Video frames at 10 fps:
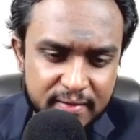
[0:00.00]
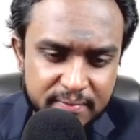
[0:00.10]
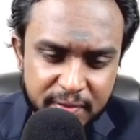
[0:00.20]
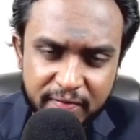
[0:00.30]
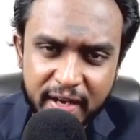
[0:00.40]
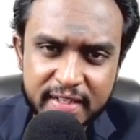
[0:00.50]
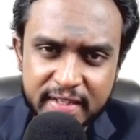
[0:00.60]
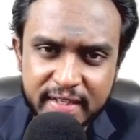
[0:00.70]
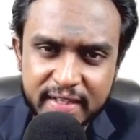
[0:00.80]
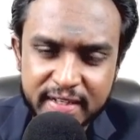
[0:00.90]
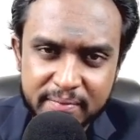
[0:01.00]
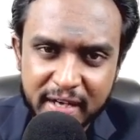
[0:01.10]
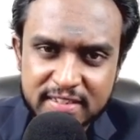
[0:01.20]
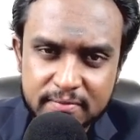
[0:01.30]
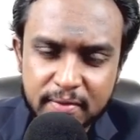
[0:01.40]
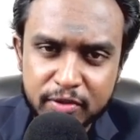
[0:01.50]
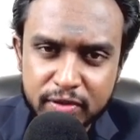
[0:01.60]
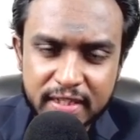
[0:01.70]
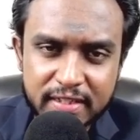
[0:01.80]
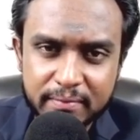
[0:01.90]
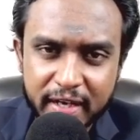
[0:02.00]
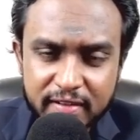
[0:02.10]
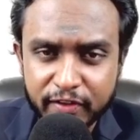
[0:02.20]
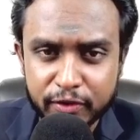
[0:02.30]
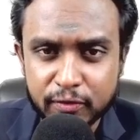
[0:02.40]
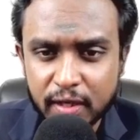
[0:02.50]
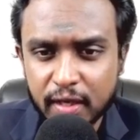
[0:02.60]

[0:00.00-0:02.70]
provided in a maximum utility manner for you,